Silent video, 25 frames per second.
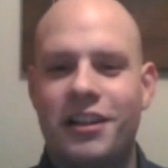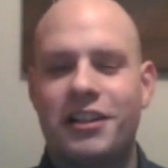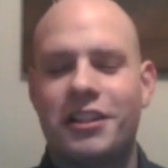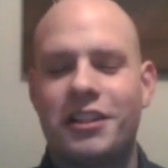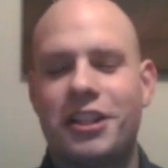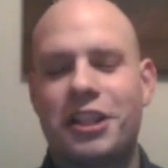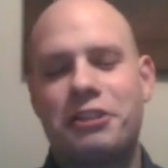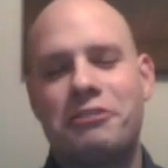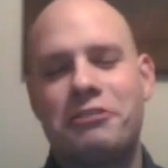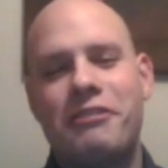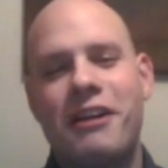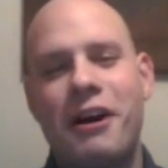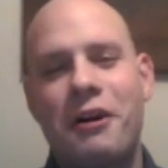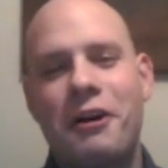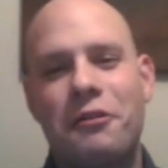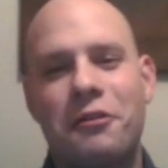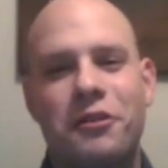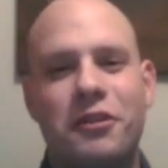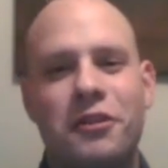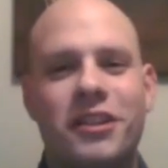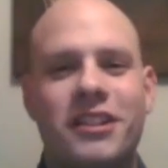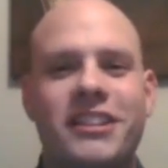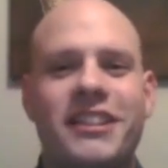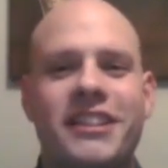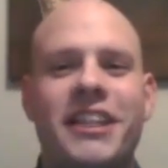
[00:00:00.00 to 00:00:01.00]
the
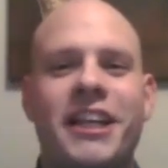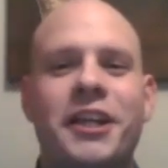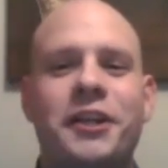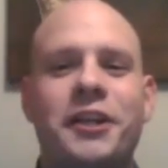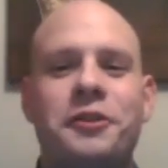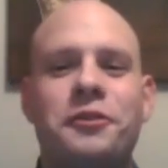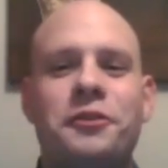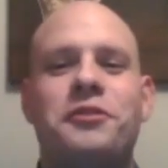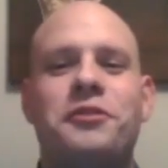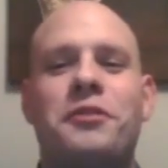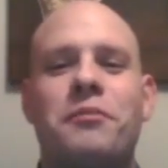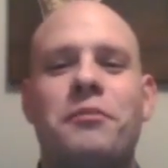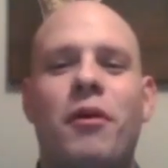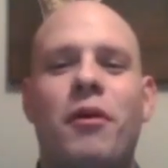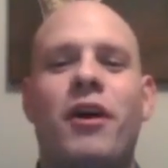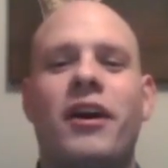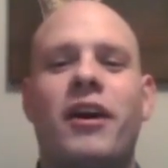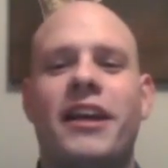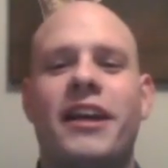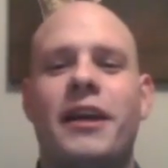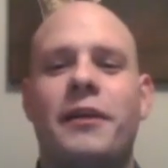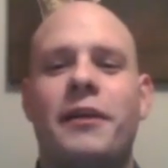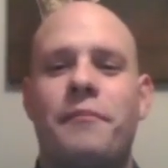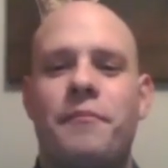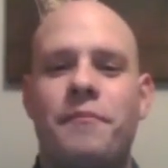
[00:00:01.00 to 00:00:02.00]
crowd continue to
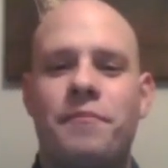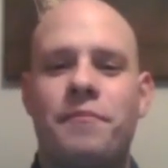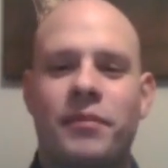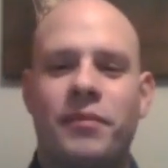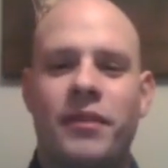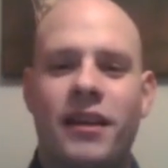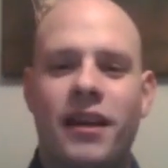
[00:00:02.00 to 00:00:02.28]
mock him